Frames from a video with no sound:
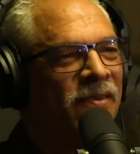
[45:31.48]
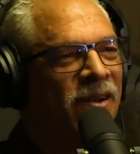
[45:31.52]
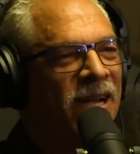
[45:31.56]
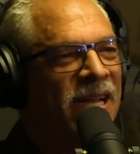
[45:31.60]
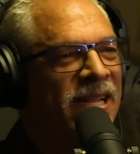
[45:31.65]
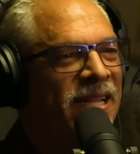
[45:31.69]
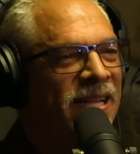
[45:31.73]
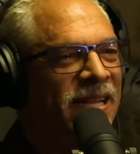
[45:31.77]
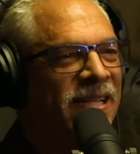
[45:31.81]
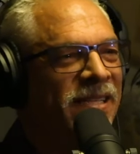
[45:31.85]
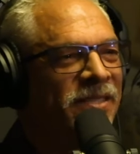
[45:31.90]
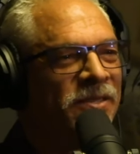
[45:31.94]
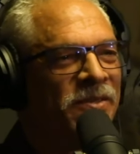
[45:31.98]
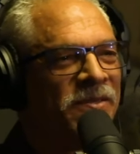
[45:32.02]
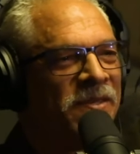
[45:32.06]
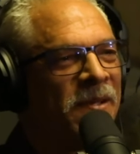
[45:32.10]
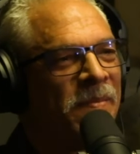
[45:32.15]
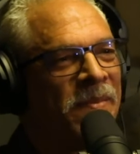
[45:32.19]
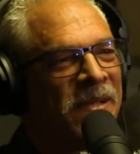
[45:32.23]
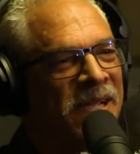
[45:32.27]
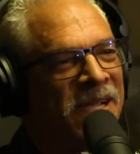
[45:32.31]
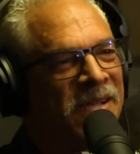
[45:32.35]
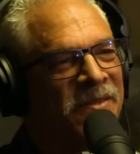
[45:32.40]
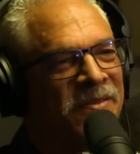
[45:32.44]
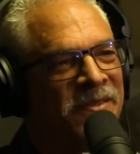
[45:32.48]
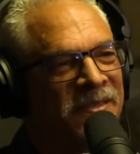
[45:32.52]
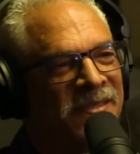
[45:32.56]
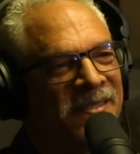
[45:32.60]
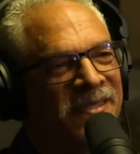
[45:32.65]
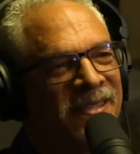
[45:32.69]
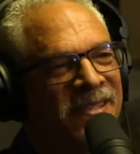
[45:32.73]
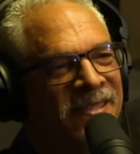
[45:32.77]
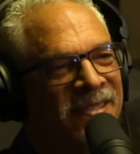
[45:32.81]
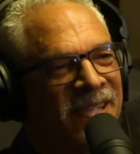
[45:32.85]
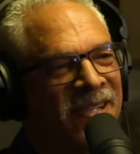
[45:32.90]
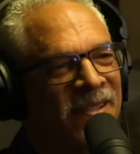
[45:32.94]
leading to something
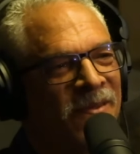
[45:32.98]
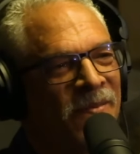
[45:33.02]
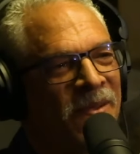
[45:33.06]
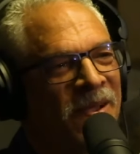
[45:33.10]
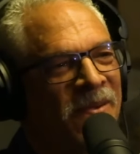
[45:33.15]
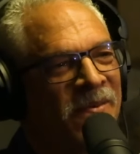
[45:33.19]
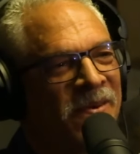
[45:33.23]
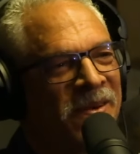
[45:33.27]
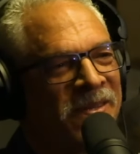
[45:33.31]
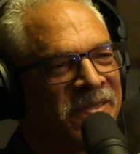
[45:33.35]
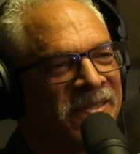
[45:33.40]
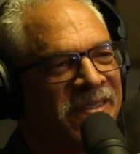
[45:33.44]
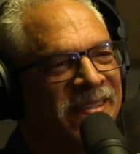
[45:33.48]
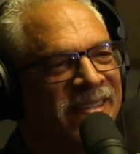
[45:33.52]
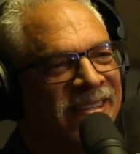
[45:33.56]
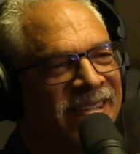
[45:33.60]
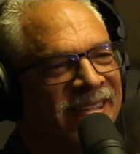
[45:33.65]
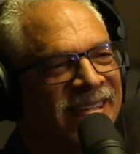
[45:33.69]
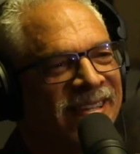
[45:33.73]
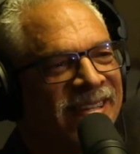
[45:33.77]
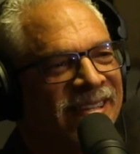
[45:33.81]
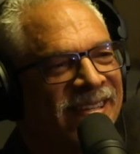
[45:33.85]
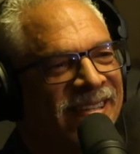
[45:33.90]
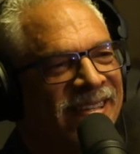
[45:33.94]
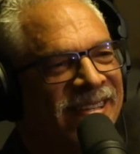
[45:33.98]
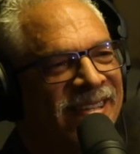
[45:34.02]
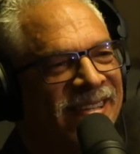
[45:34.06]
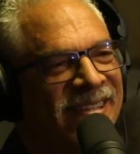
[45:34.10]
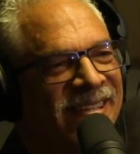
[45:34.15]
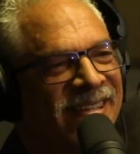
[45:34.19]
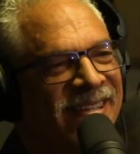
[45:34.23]
else. Is that the way it works? Yeah.